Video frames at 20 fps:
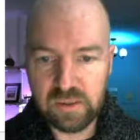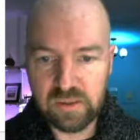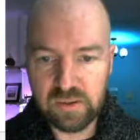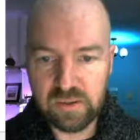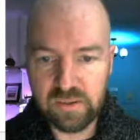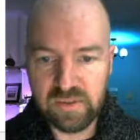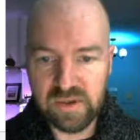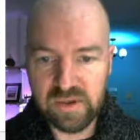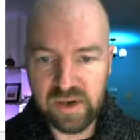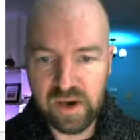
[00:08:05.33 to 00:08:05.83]

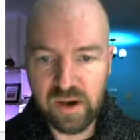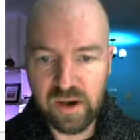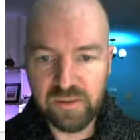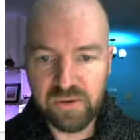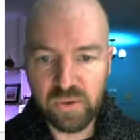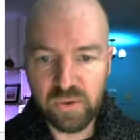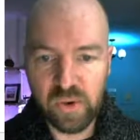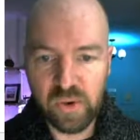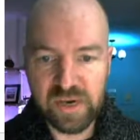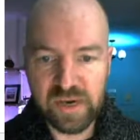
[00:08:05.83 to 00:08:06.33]
the
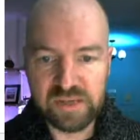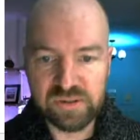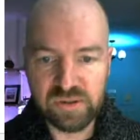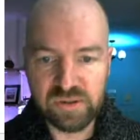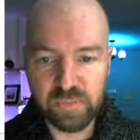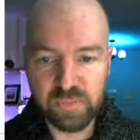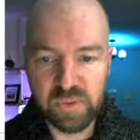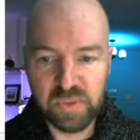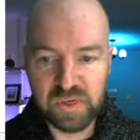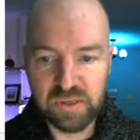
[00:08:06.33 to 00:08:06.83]
other way to
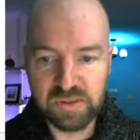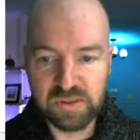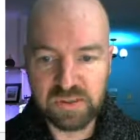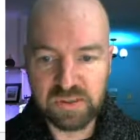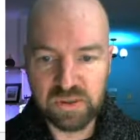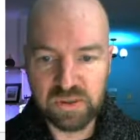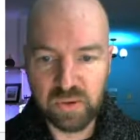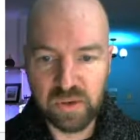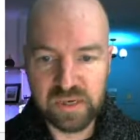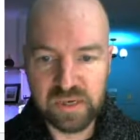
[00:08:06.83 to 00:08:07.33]
build a
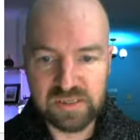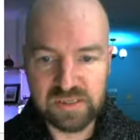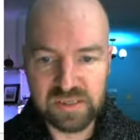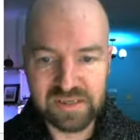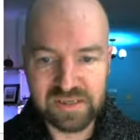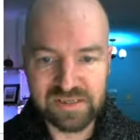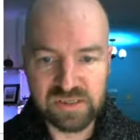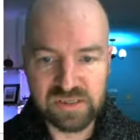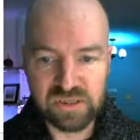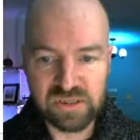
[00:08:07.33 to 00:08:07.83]
joint
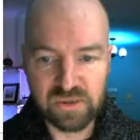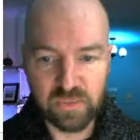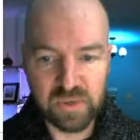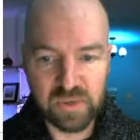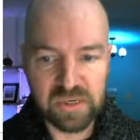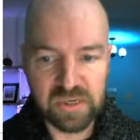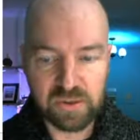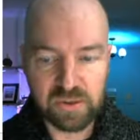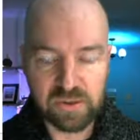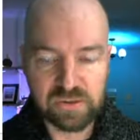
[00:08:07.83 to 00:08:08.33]
is just a
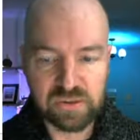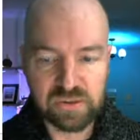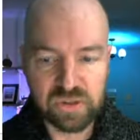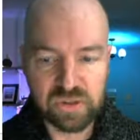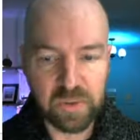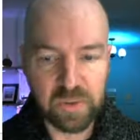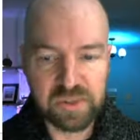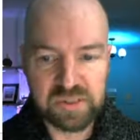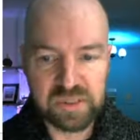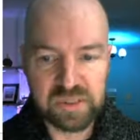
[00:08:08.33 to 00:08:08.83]
regular
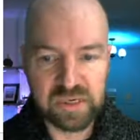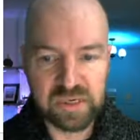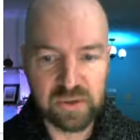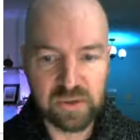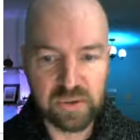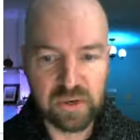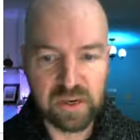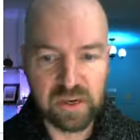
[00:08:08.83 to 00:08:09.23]
joint here,